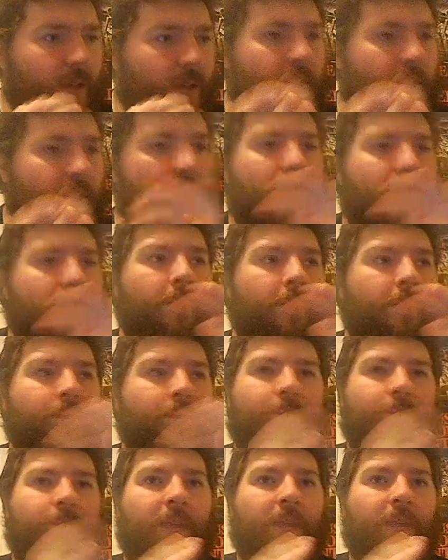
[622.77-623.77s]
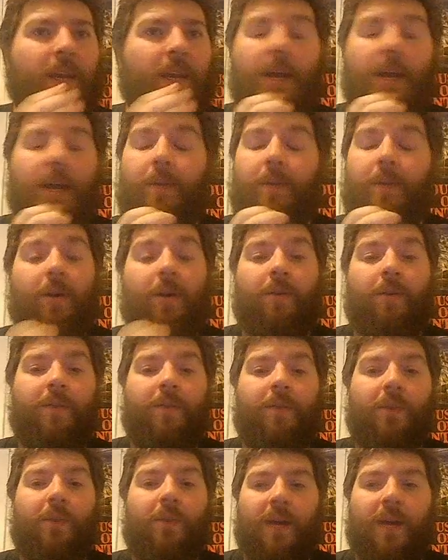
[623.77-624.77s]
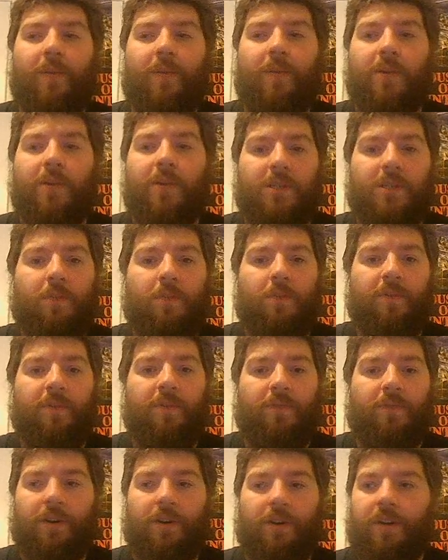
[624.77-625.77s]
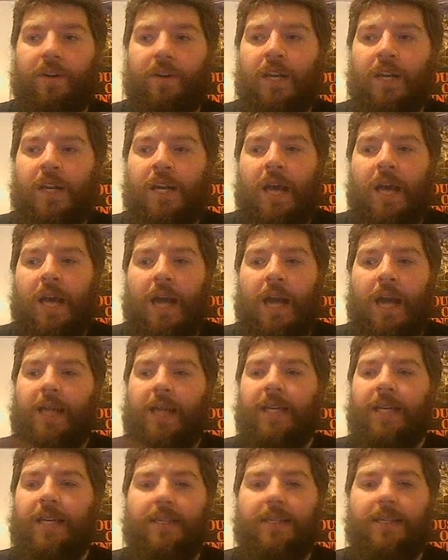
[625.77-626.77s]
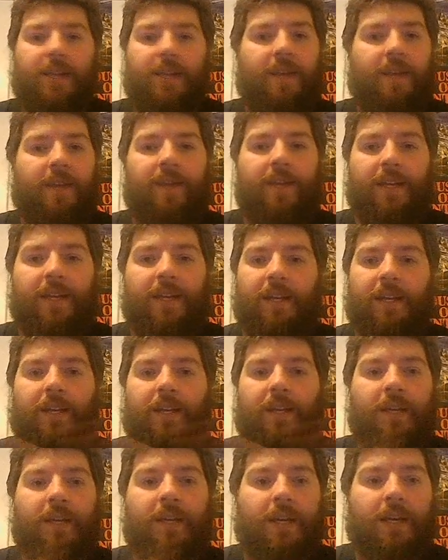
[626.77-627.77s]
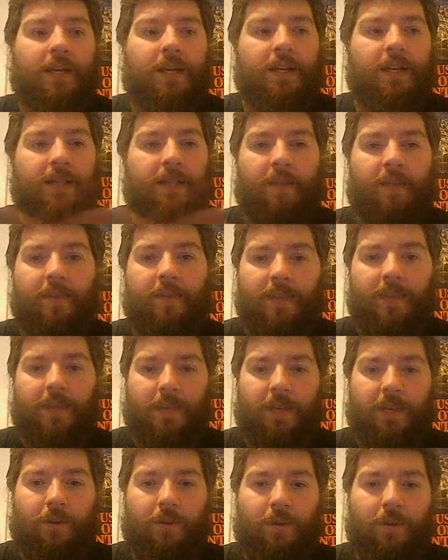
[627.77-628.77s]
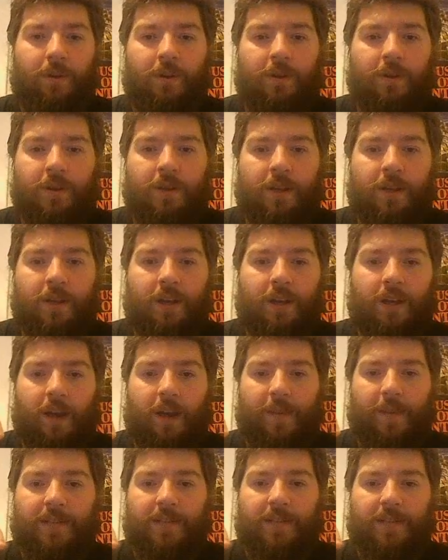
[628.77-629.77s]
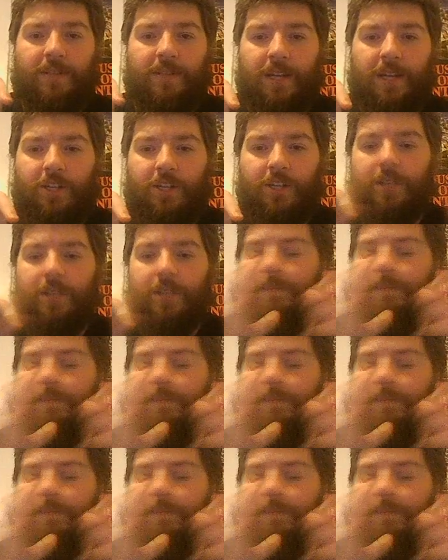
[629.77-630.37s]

and by the way, I'm always open for ideas. You have any, type them in the old comments section.